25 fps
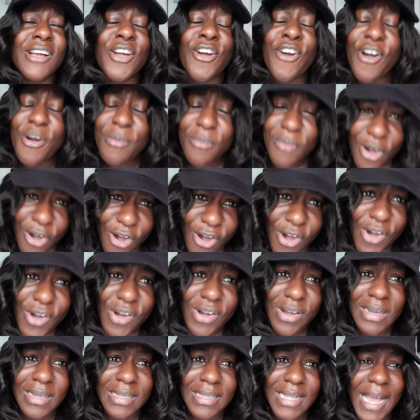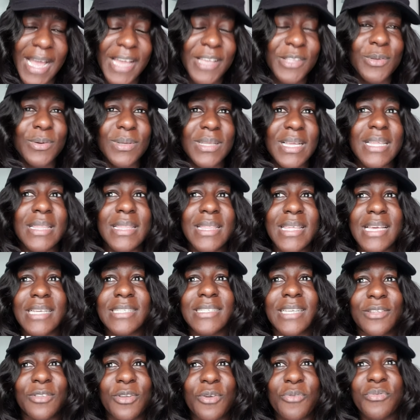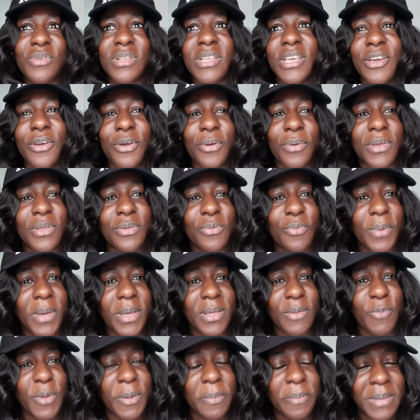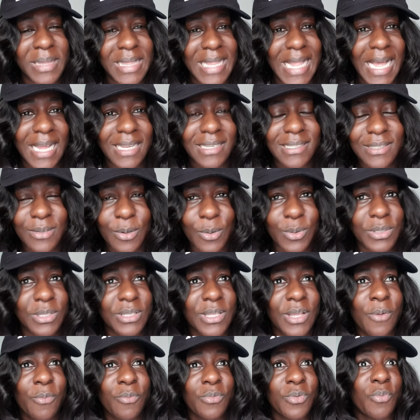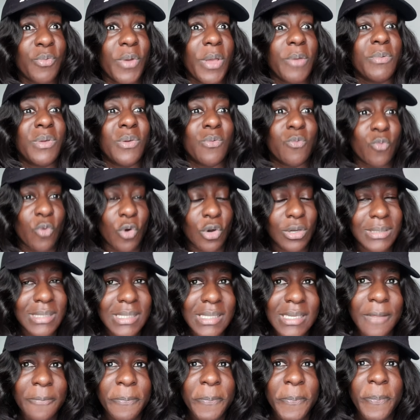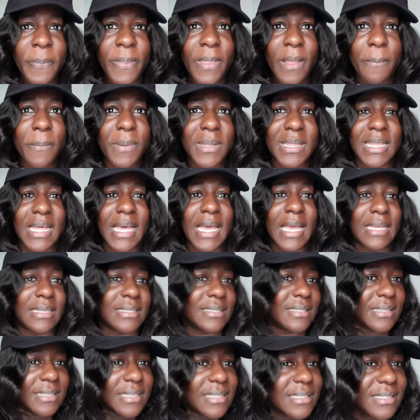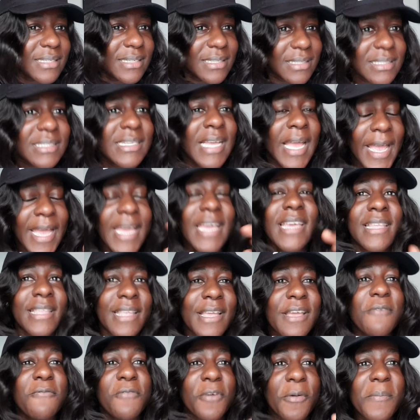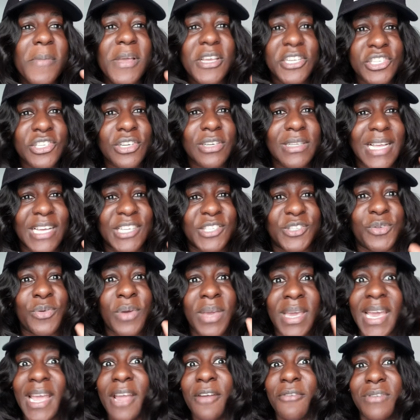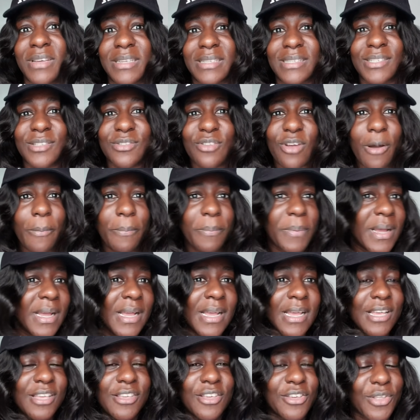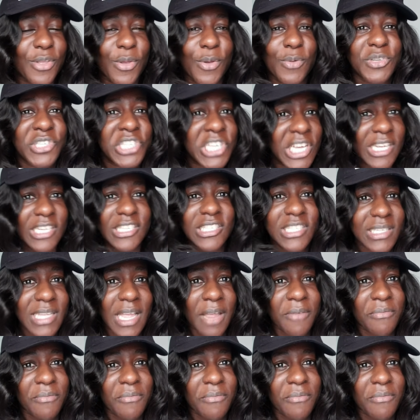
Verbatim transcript: Come on. I know that things are not really going the way we planned or the way we want. But then take the information as you hear it. Stop, changing